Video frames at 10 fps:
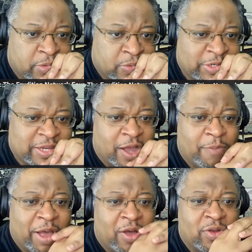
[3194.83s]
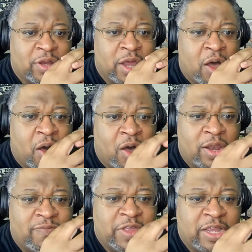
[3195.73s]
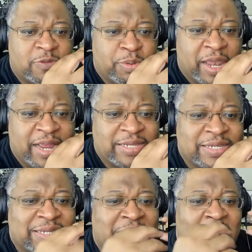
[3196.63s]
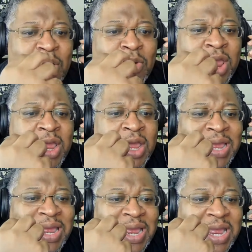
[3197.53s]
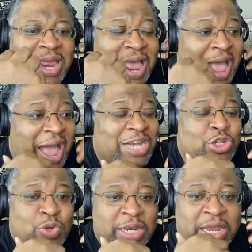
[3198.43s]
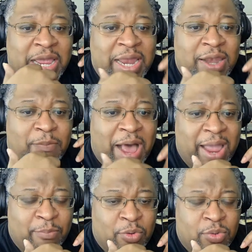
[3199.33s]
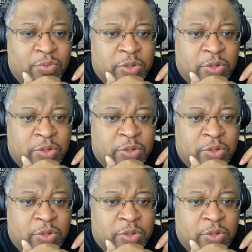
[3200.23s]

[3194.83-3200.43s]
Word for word: We talk about all of these places that are actually in the Bible,